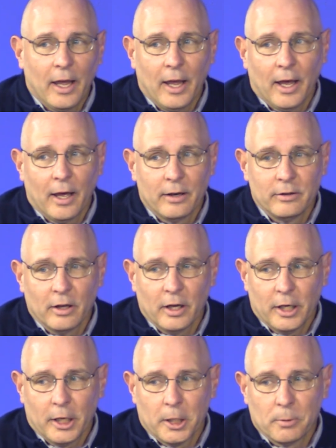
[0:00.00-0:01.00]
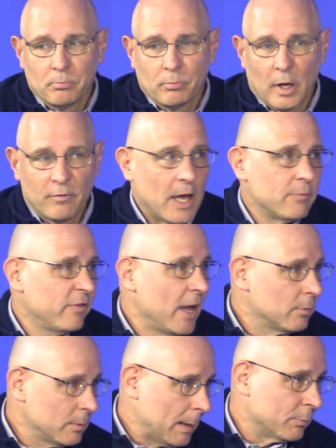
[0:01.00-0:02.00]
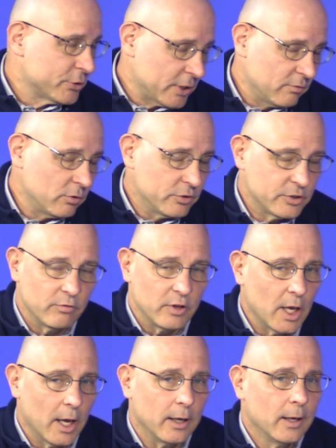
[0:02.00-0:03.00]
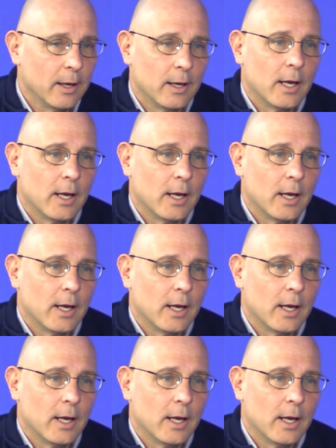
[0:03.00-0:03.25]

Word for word: And um, I've had family members that have used the VA.